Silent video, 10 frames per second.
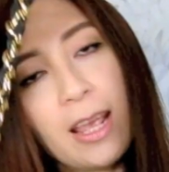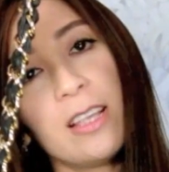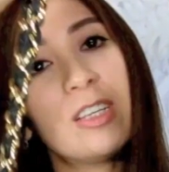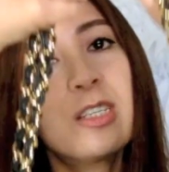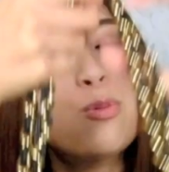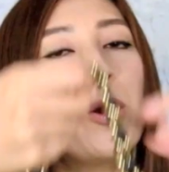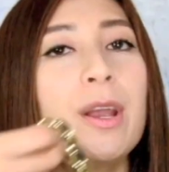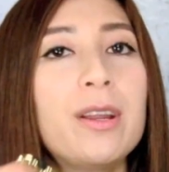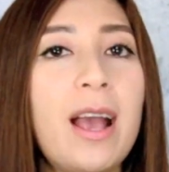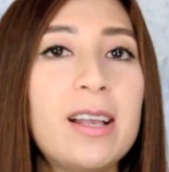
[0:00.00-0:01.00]
and just
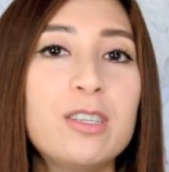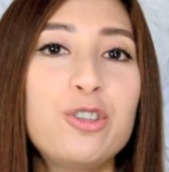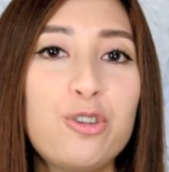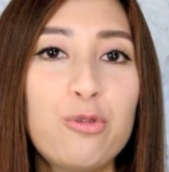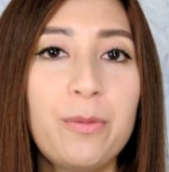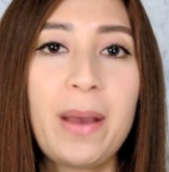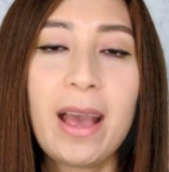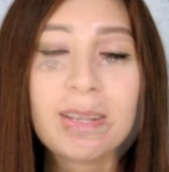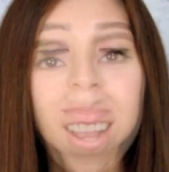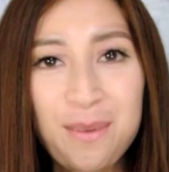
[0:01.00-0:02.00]
wear it as a shoulder
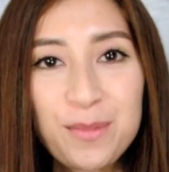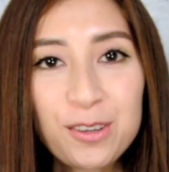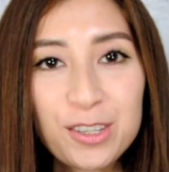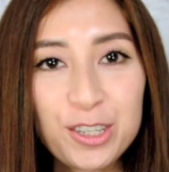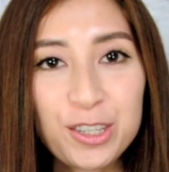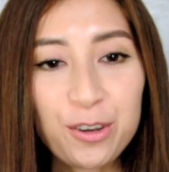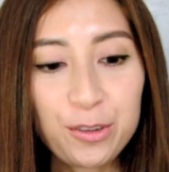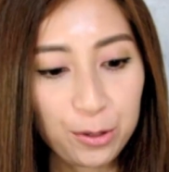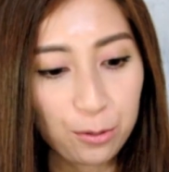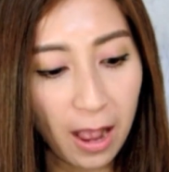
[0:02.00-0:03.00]
bag so I'm going to show
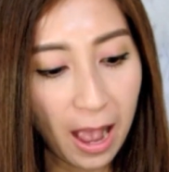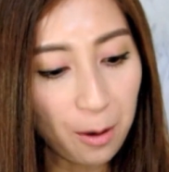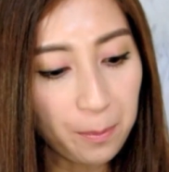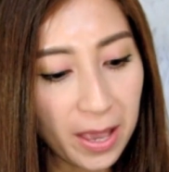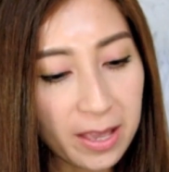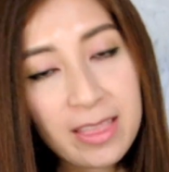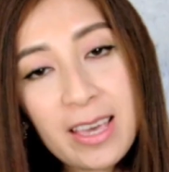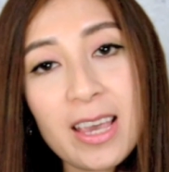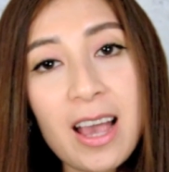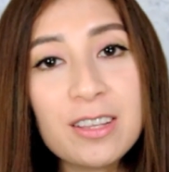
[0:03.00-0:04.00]
you how big
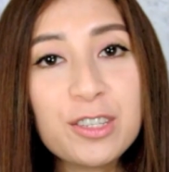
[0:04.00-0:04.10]
the uh,